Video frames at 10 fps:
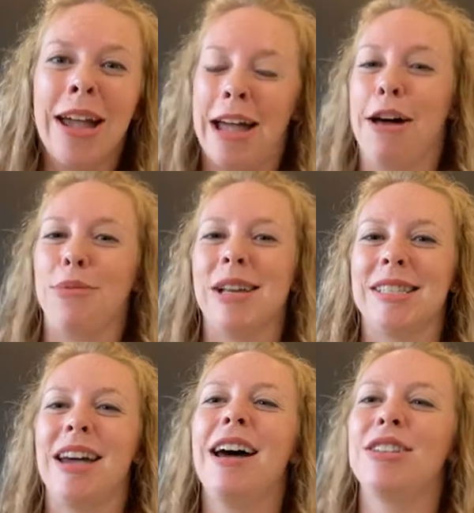I'll be in
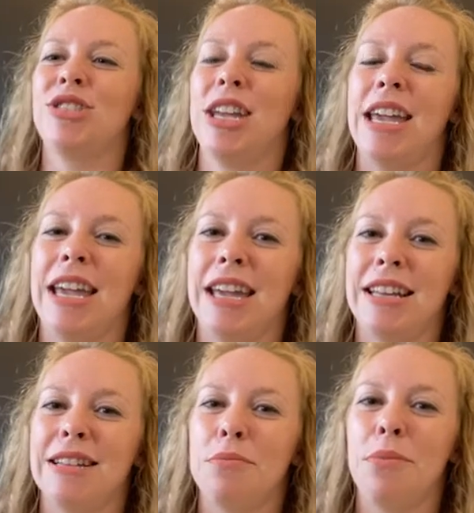touch
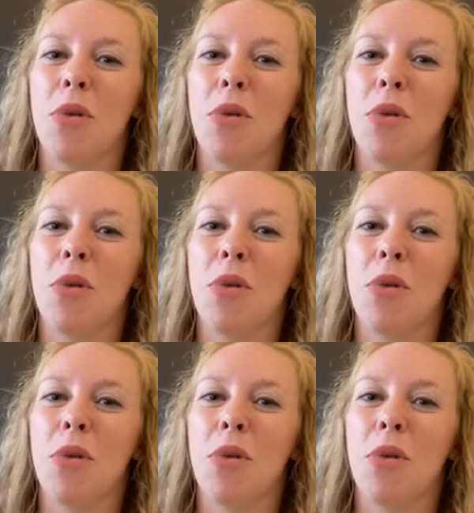and